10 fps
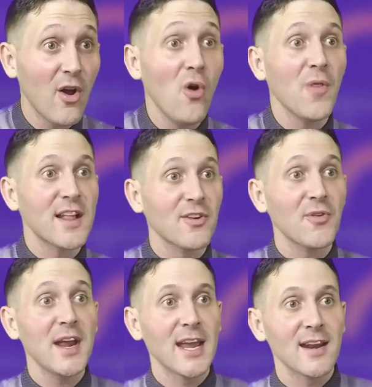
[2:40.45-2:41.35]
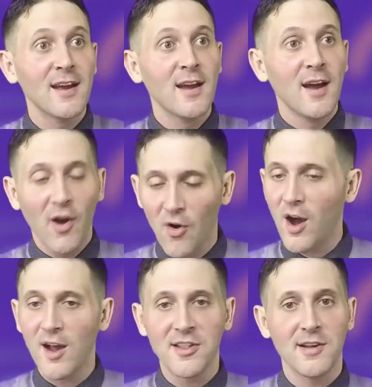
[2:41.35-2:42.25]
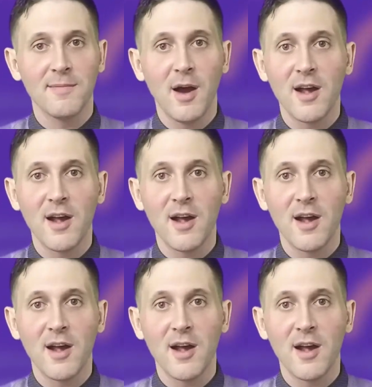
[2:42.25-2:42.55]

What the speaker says: Oh, that's great. Oh, awesome.